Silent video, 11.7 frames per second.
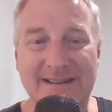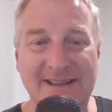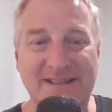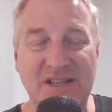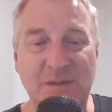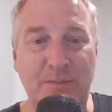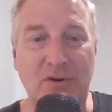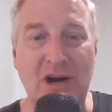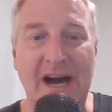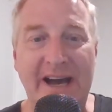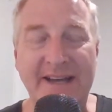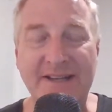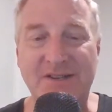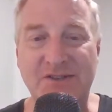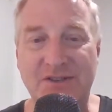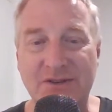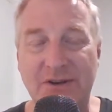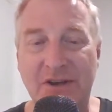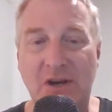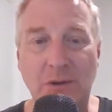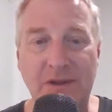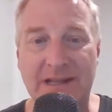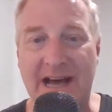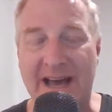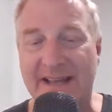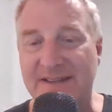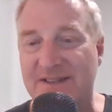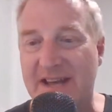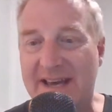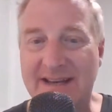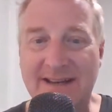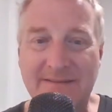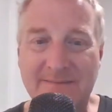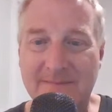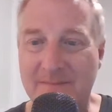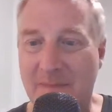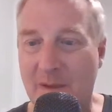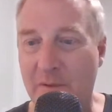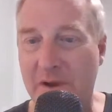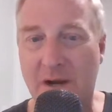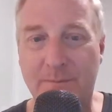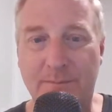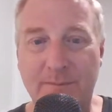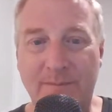This is Pride Studio in the Lion's Den. We are,